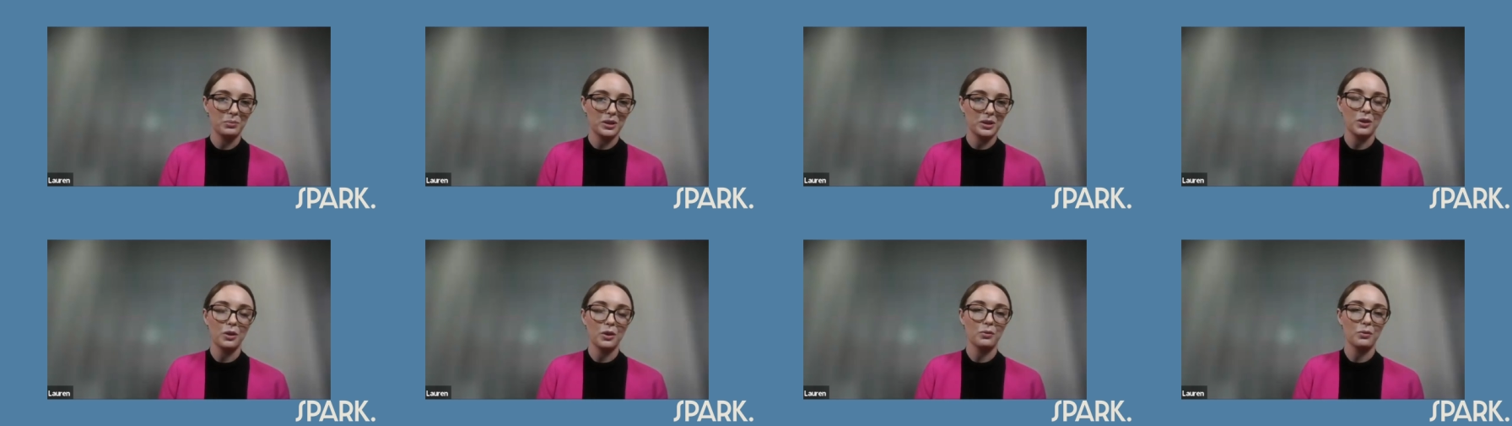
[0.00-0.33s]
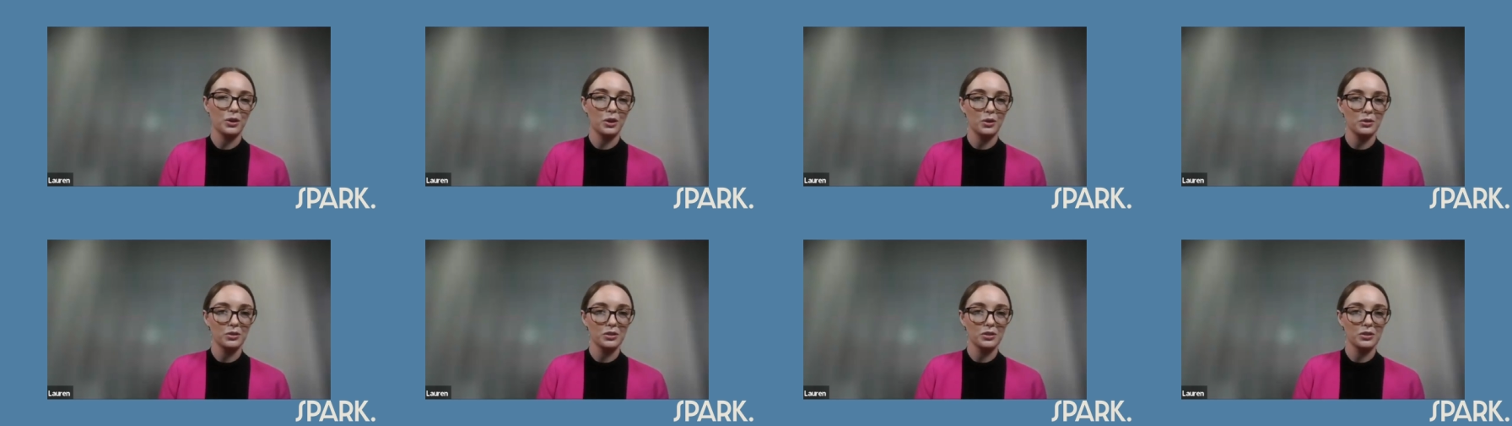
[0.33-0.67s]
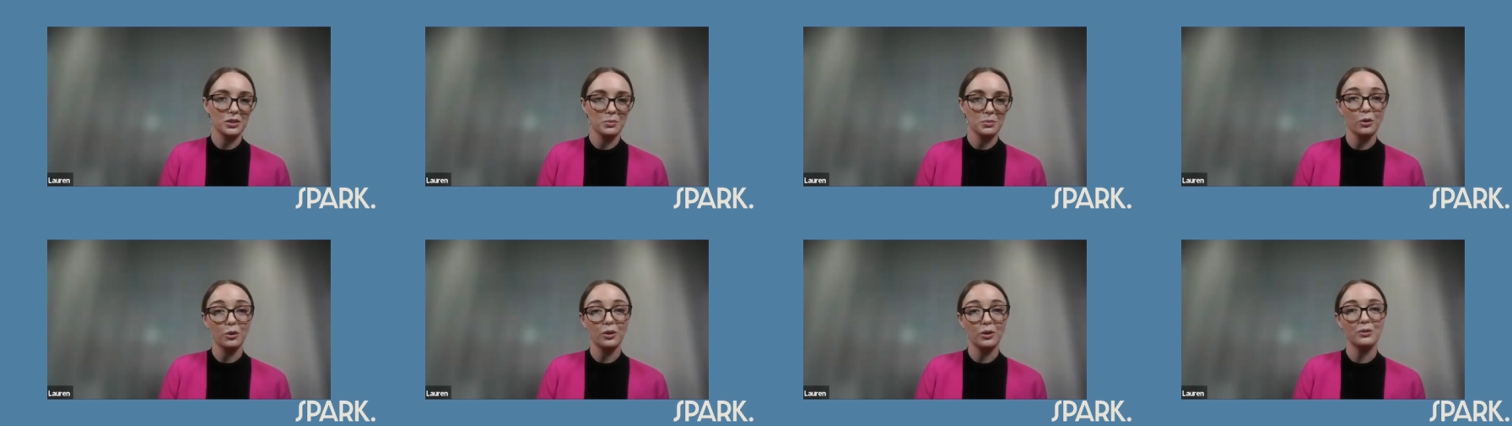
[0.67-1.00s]
can offer you
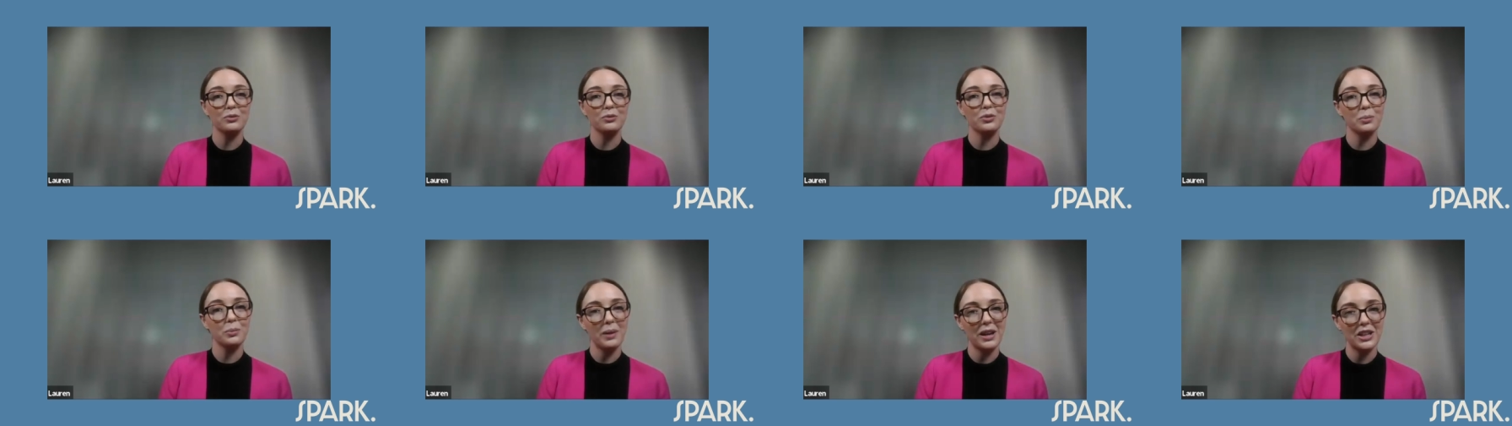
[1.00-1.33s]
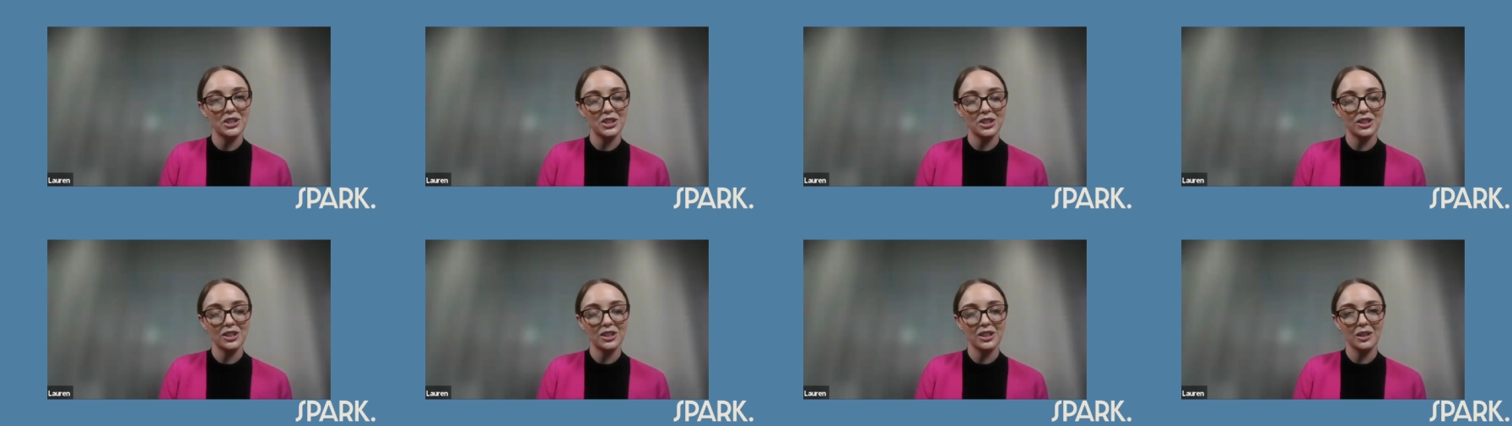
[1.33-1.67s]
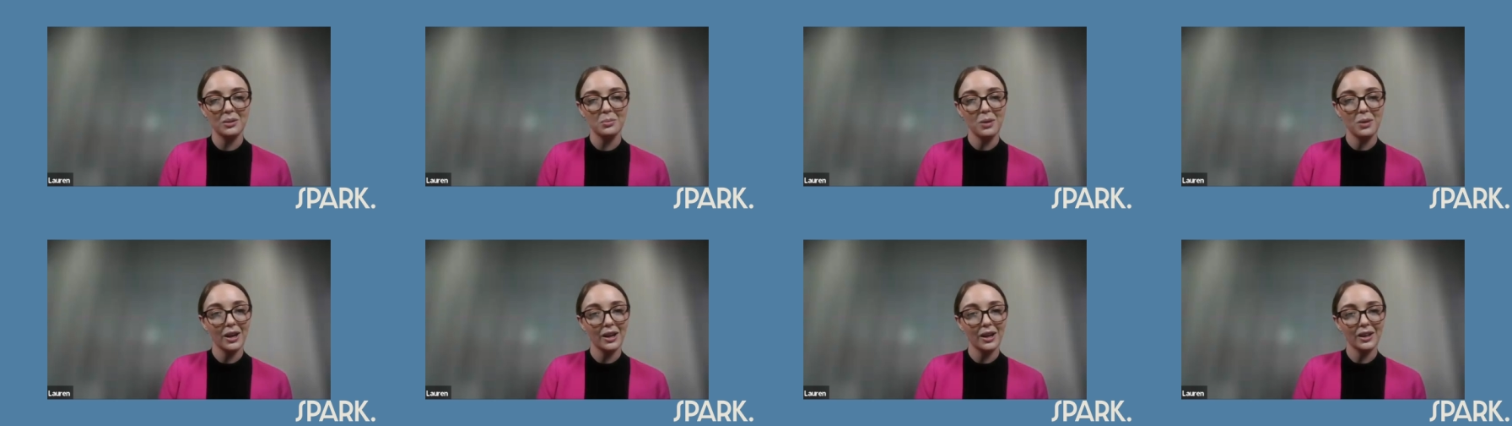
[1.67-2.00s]
some more information that
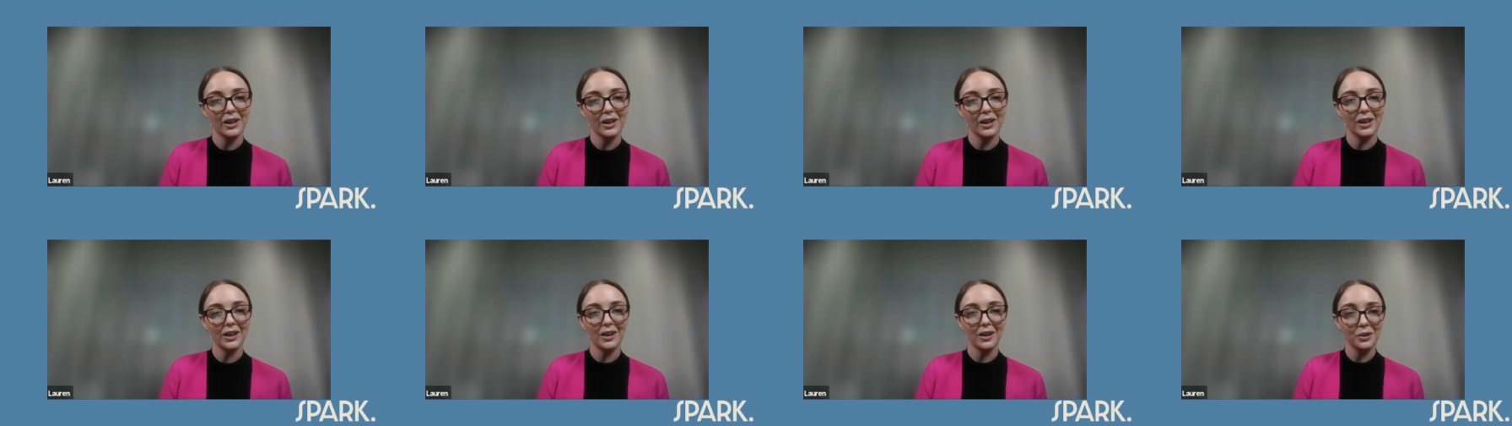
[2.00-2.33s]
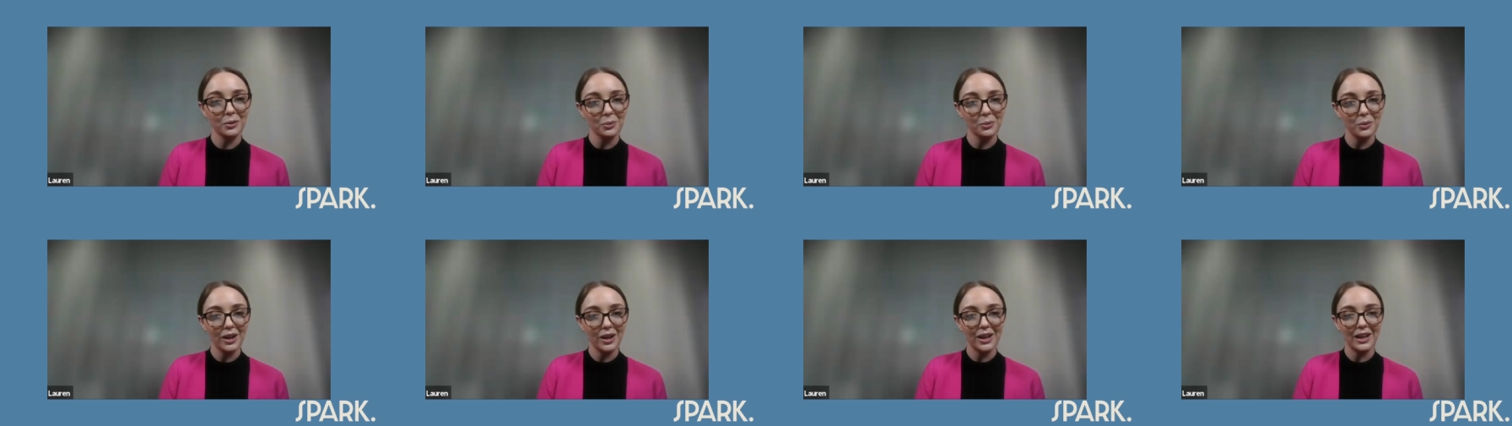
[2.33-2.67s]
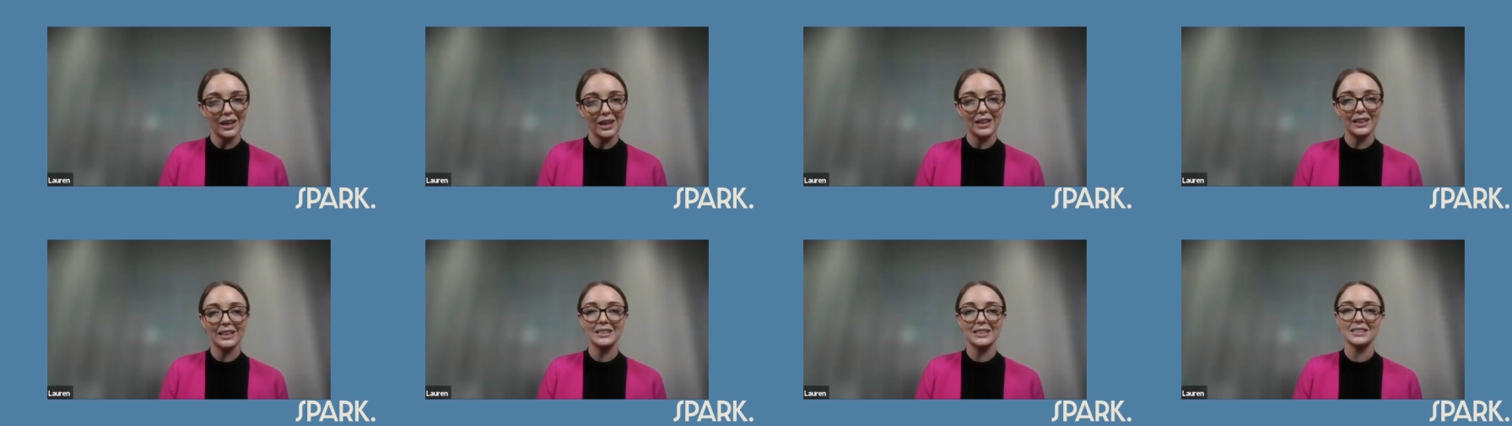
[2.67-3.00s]
you might get
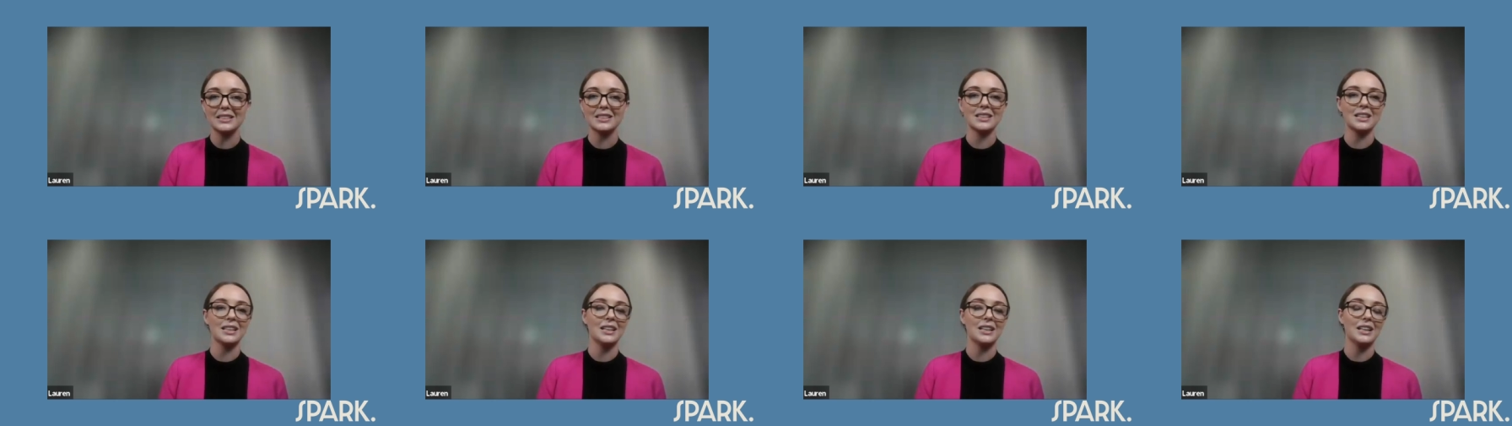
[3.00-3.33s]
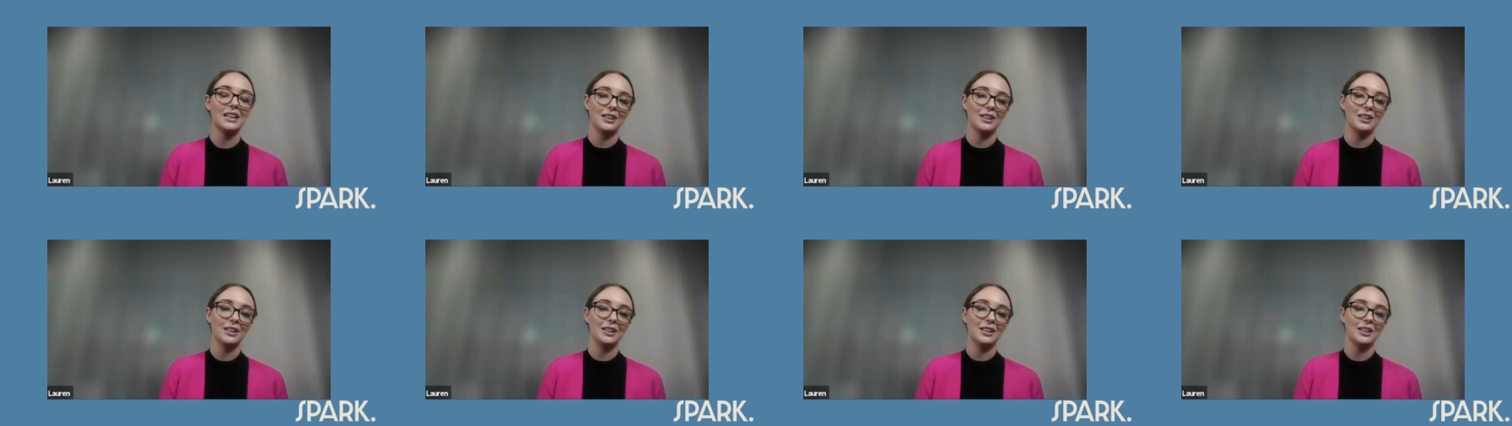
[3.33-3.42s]
otherwise.